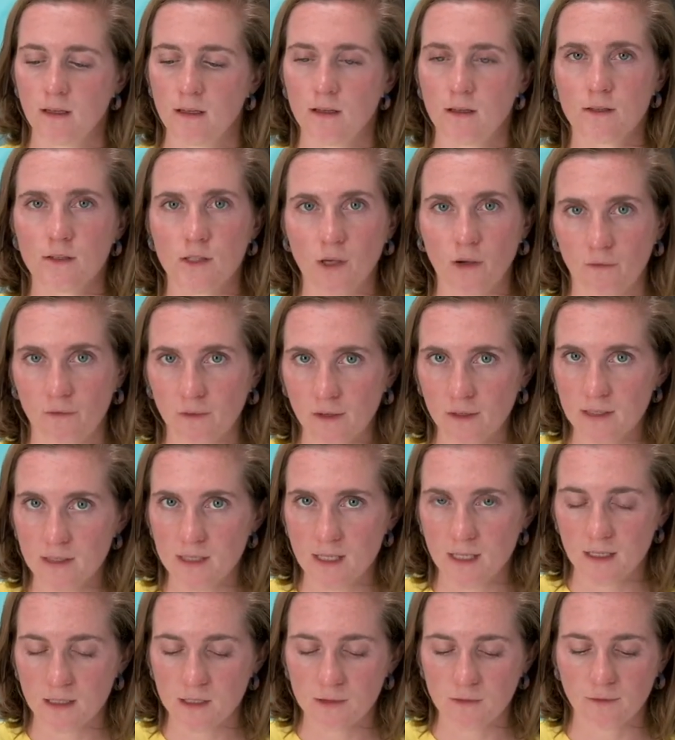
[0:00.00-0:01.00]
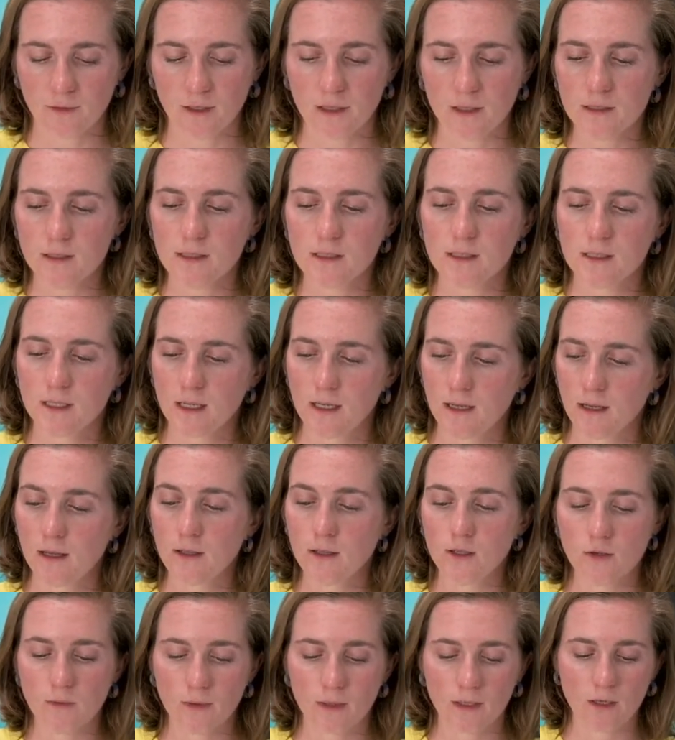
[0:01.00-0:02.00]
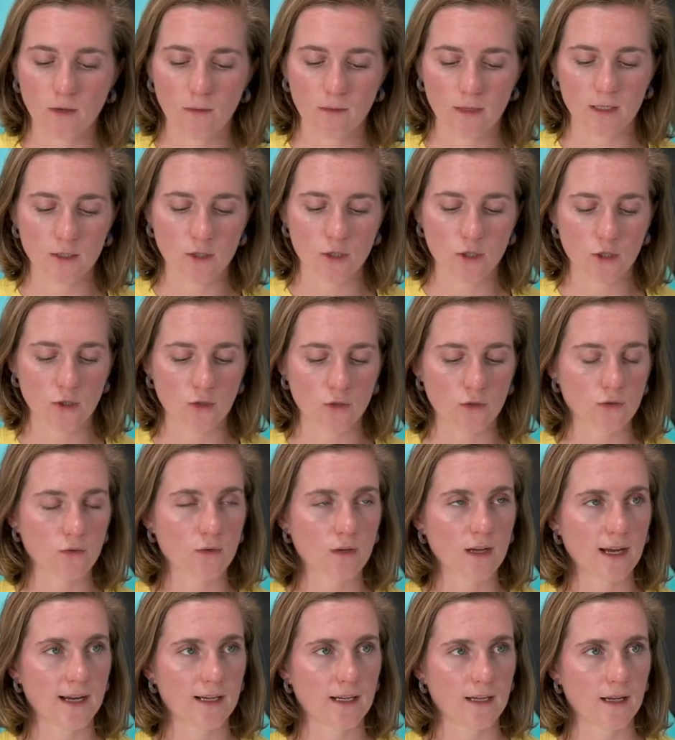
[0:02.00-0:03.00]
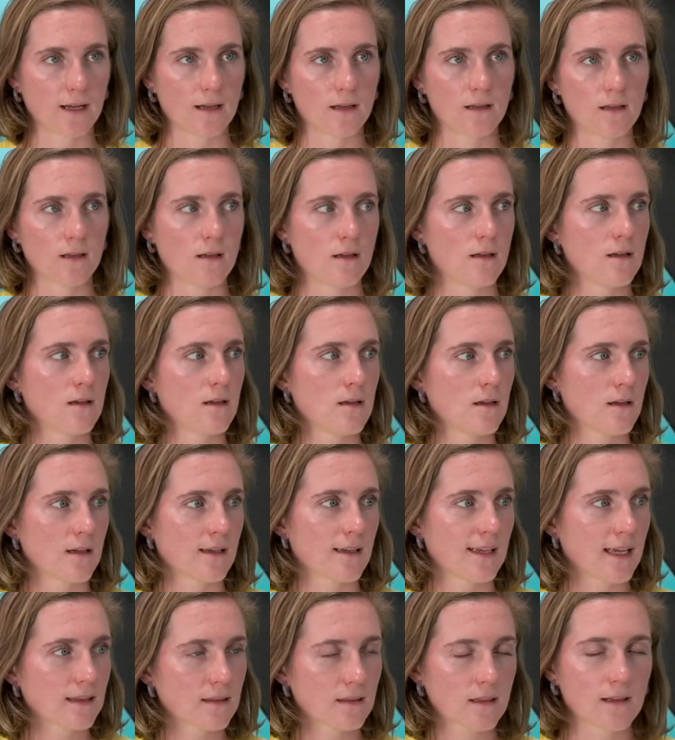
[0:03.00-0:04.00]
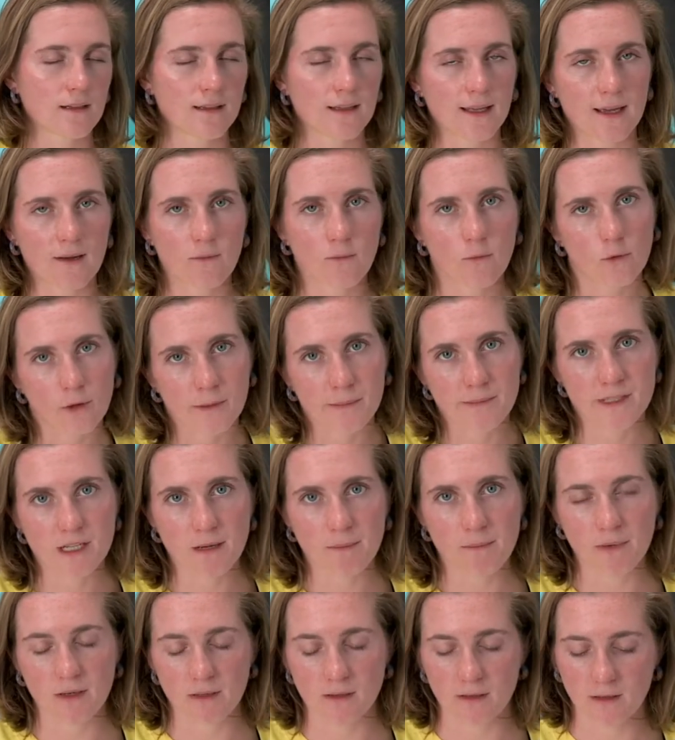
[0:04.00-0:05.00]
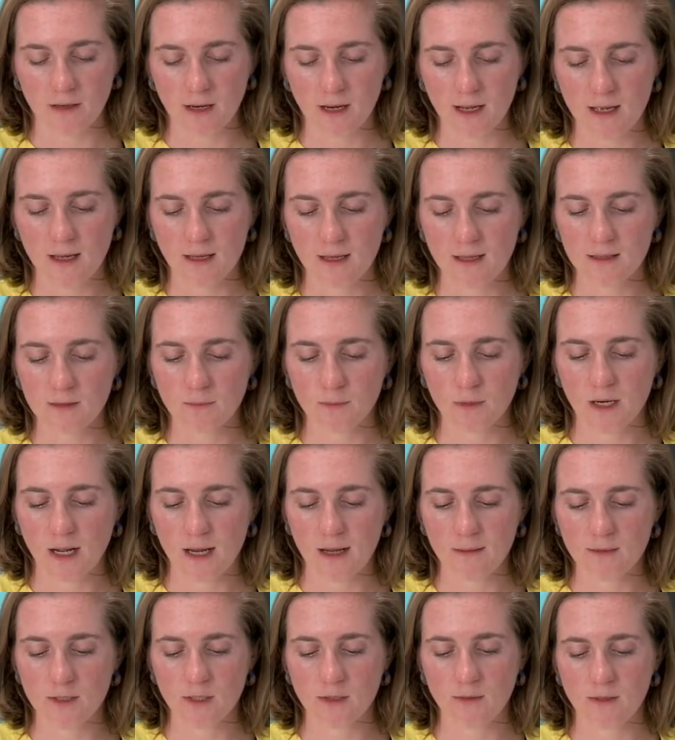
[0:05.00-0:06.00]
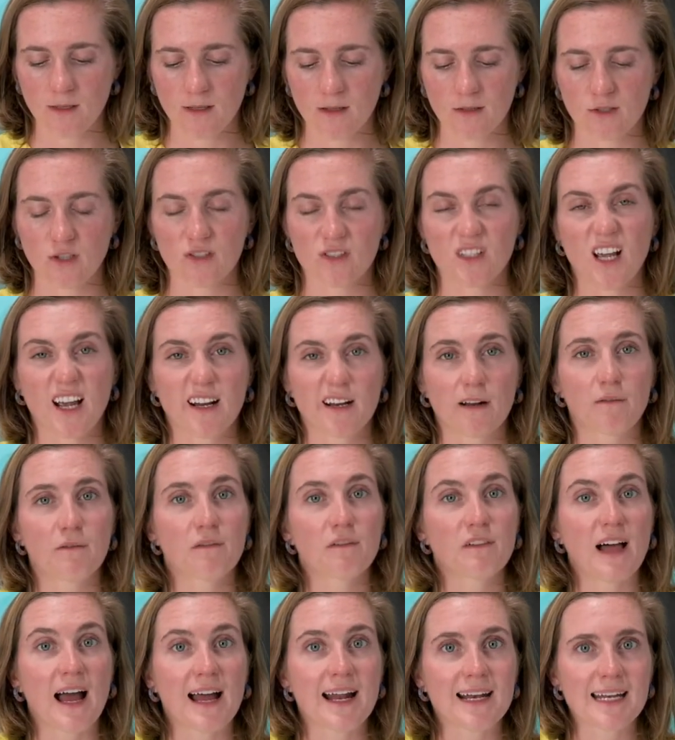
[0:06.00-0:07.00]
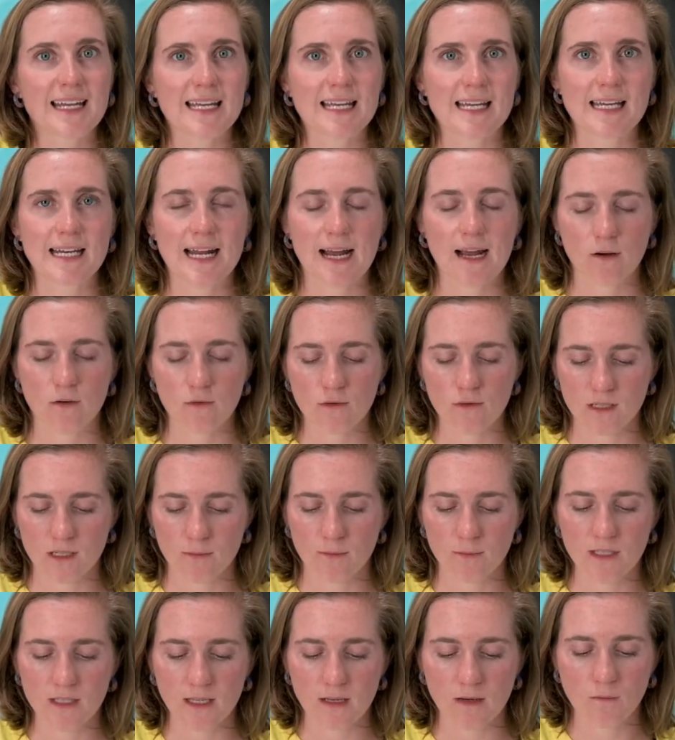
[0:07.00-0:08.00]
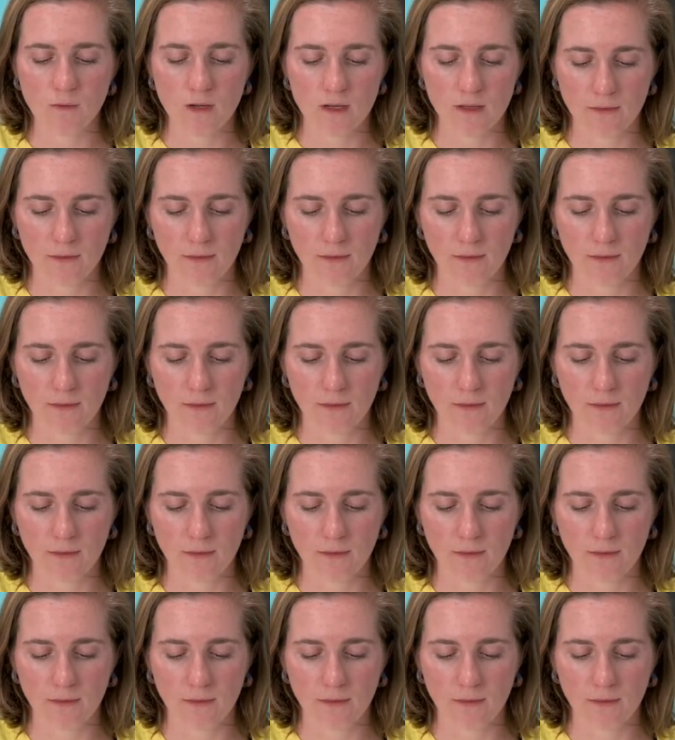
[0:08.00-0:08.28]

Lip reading: So first things first, you are going to kind of get the clay warmed up in your hands. What I'm doing is just kind of flattening it out to begin with